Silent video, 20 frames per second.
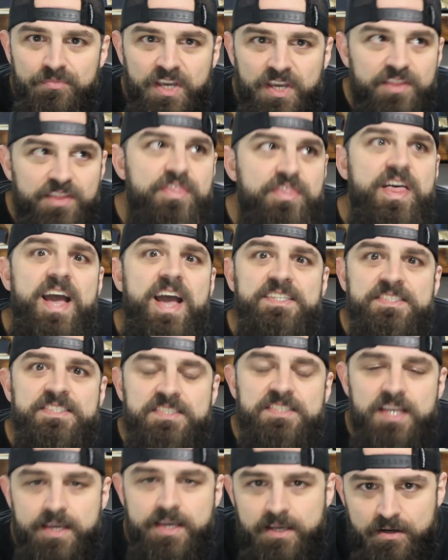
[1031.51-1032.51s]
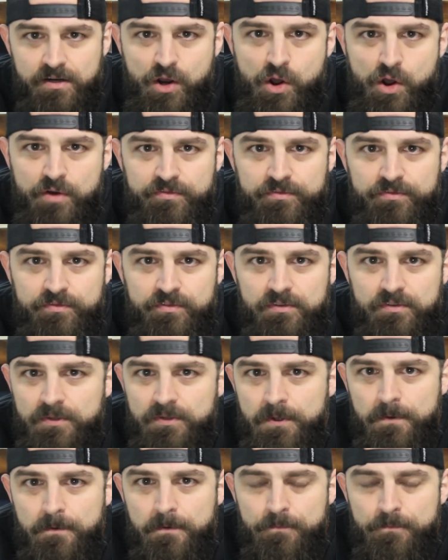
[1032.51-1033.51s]
And that's taken off.
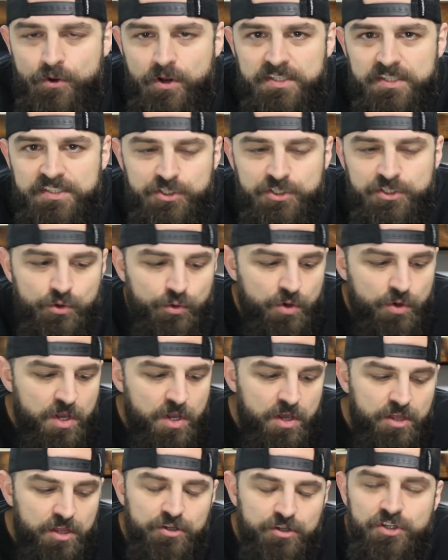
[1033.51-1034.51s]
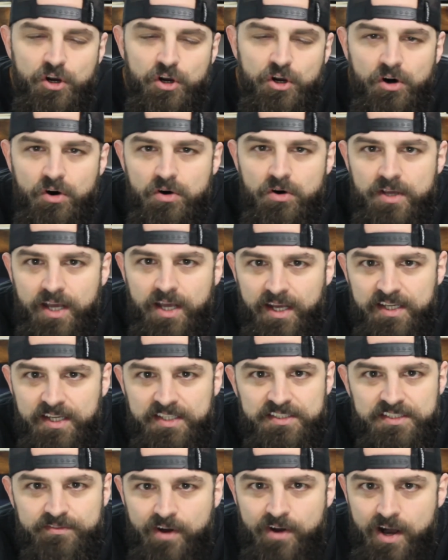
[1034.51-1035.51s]
All right. So there's all
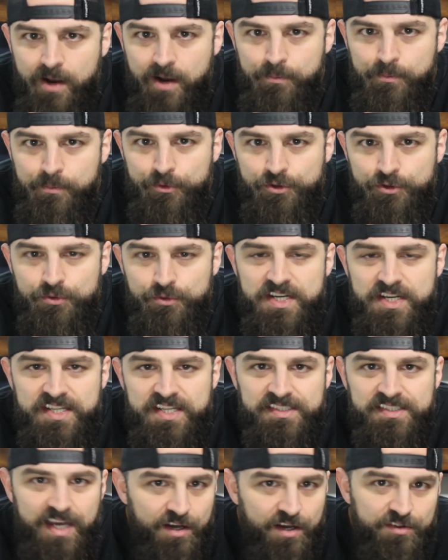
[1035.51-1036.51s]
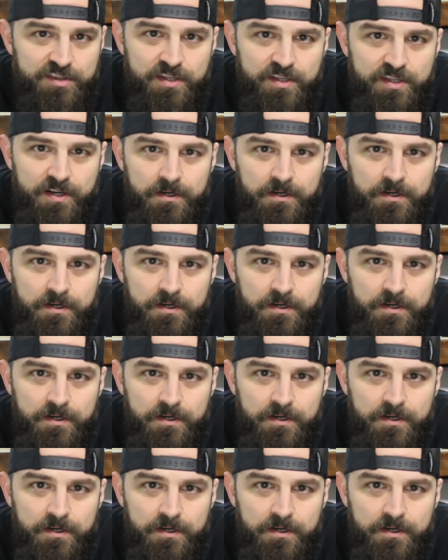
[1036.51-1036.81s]
kinds of opportunities out